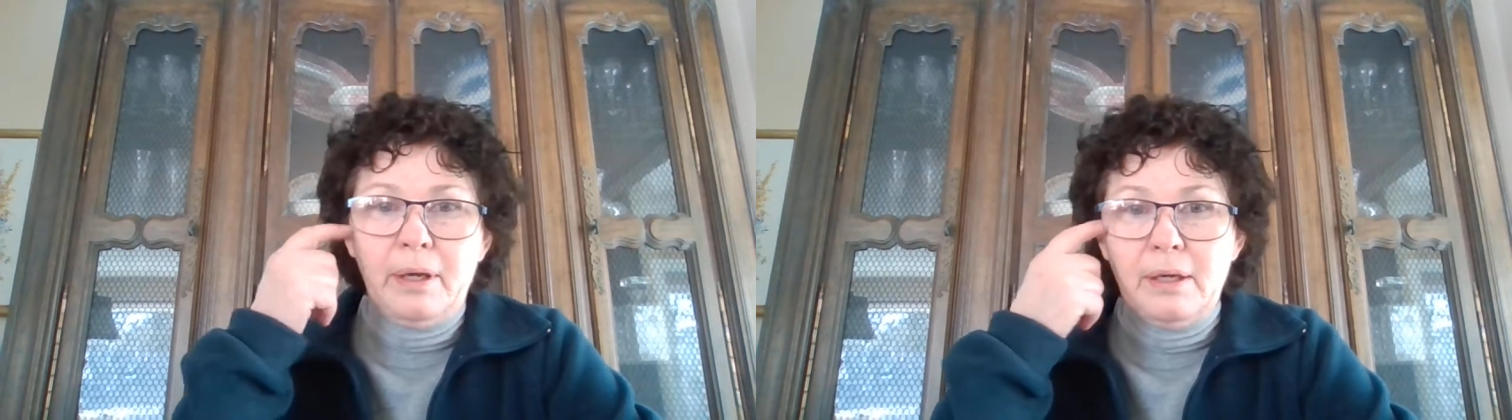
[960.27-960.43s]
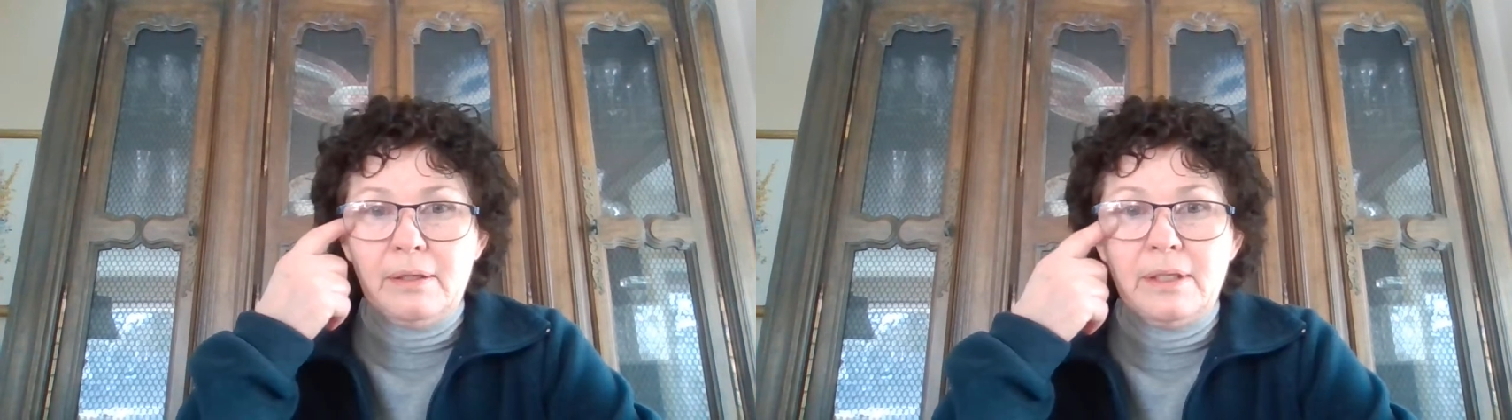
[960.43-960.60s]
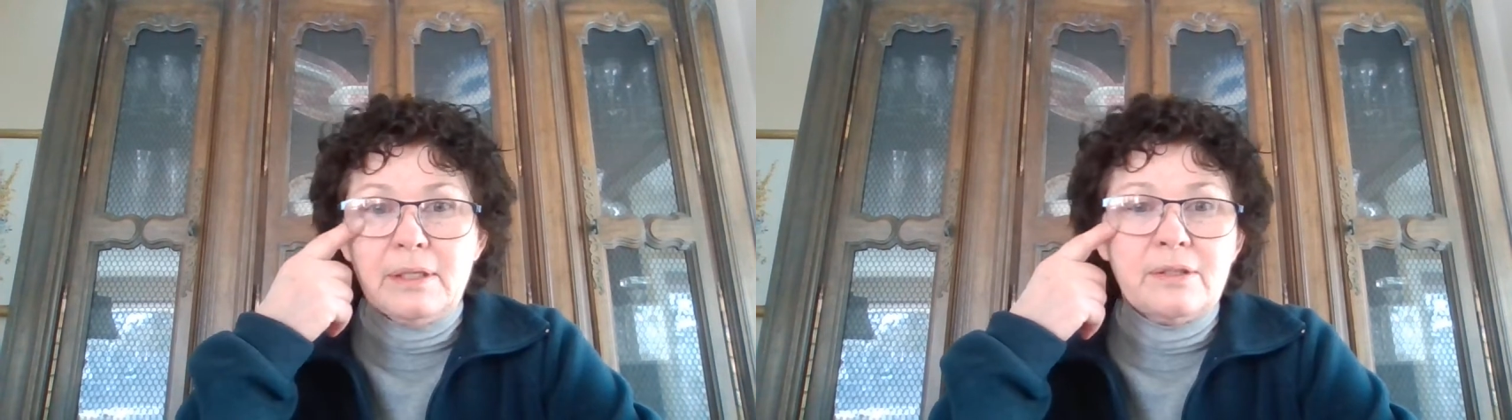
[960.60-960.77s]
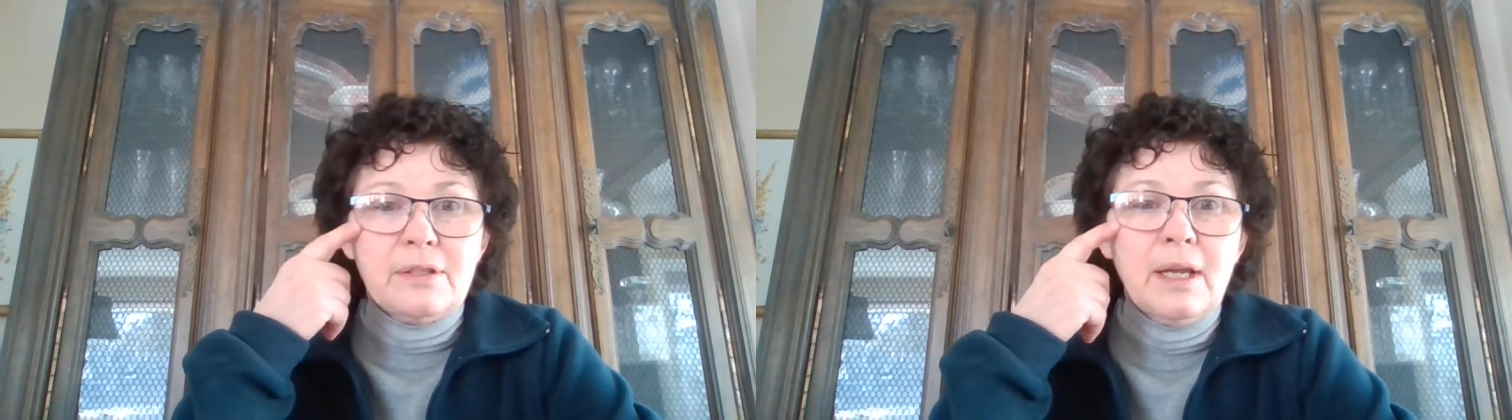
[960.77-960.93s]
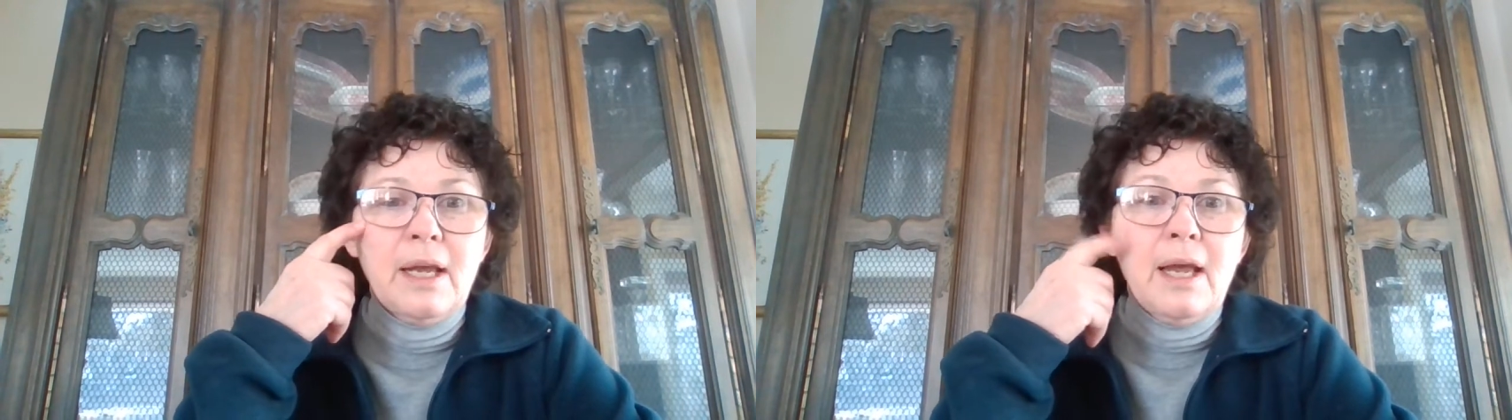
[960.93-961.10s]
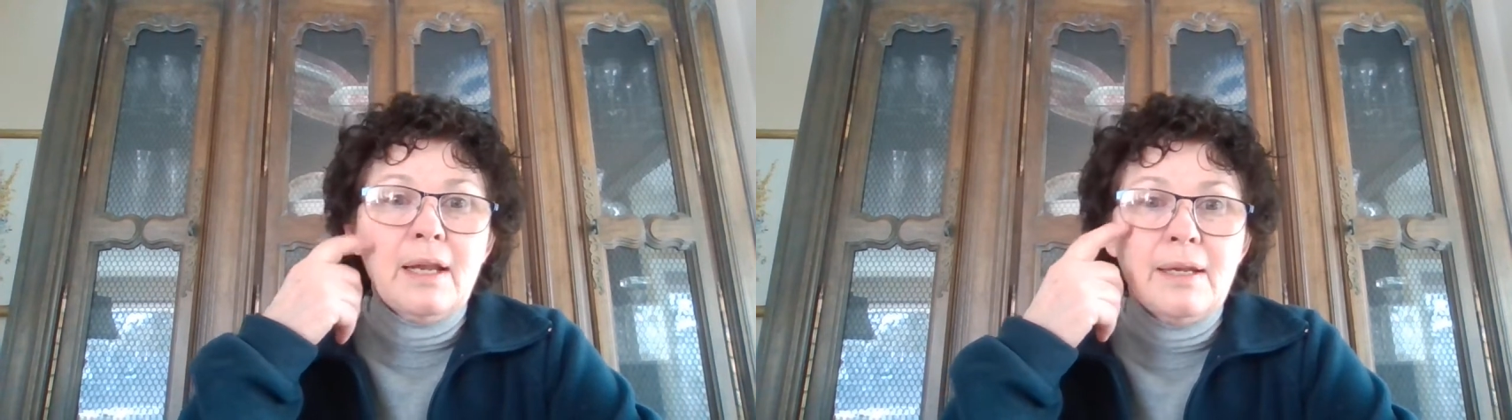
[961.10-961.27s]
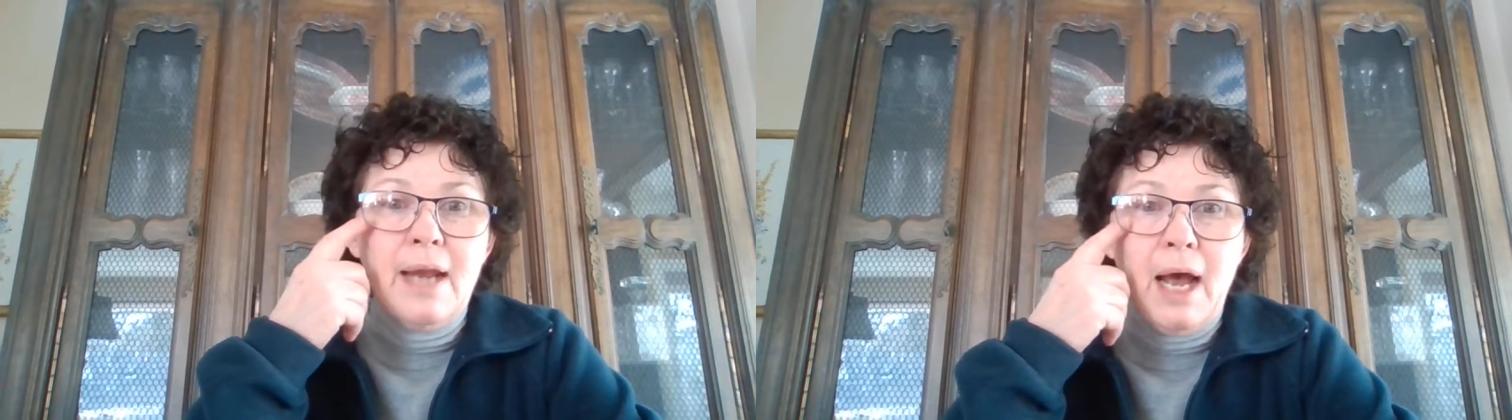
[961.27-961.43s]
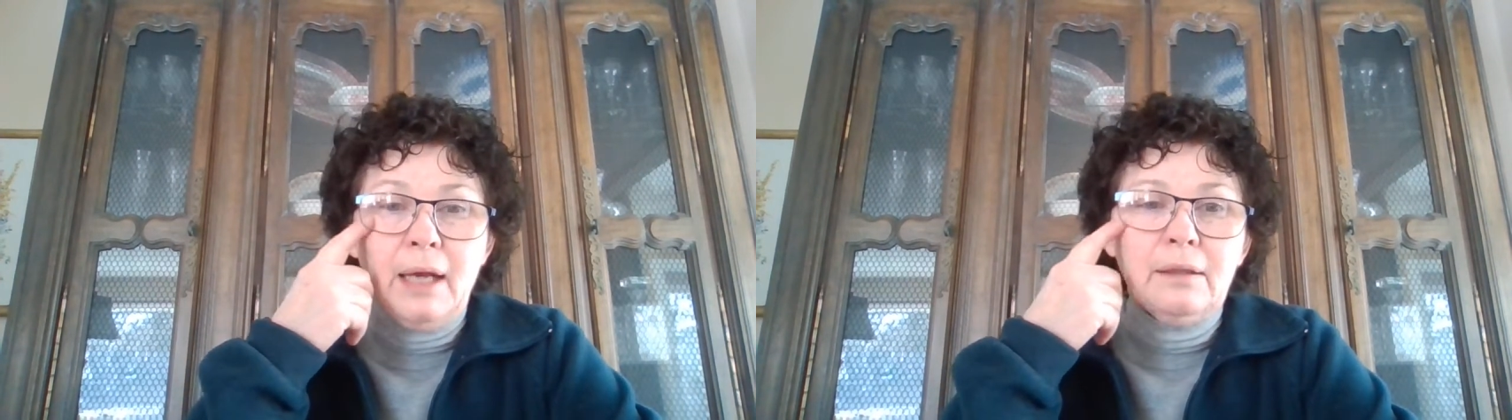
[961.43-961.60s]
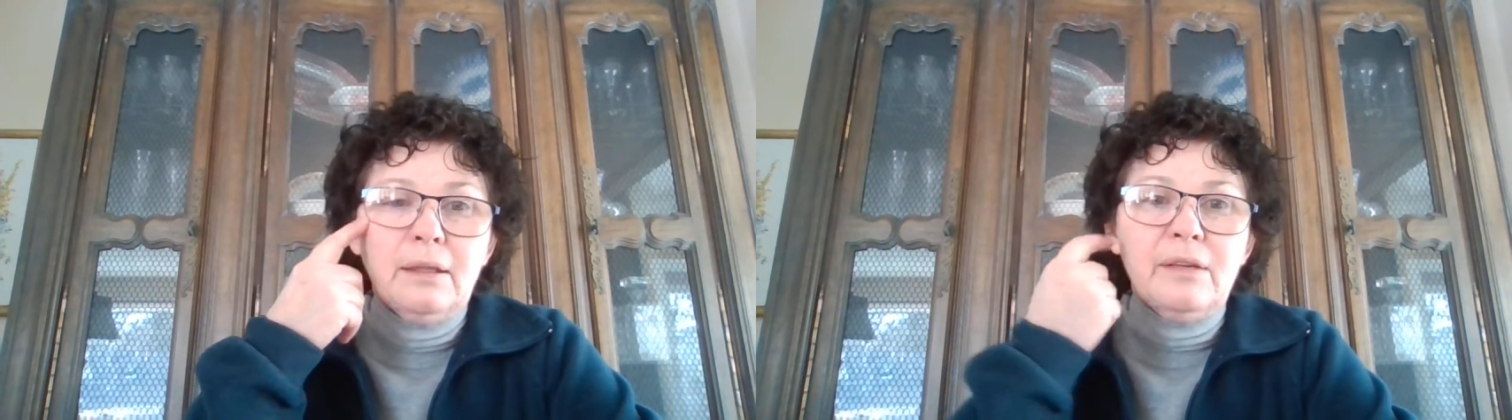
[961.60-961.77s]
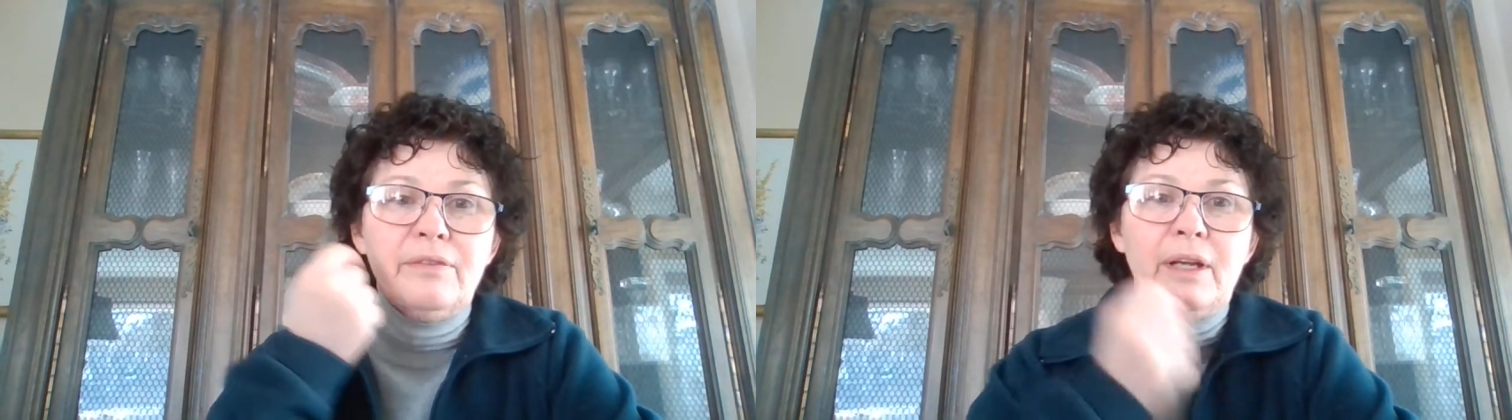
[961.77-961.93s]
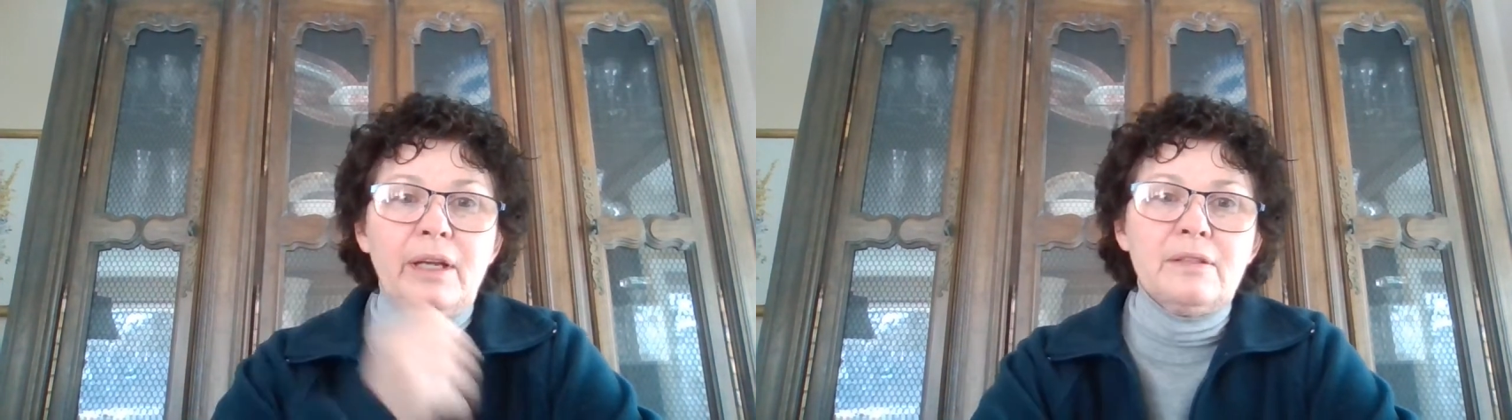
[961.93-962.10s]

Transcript: because it's not living,